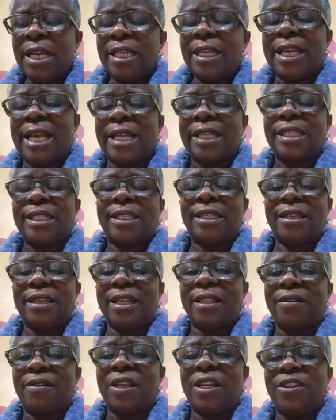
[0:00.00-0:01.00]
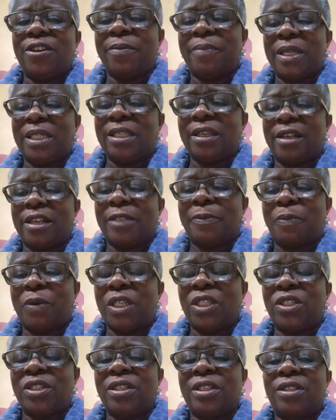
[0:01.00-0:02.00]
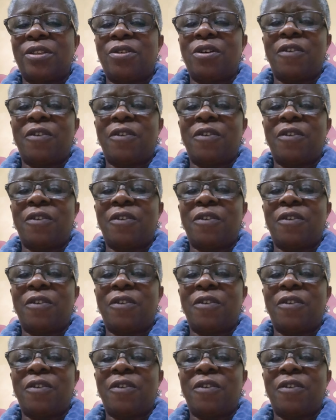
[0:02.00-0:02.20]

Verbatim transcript: Next, the three idiomatic expressions you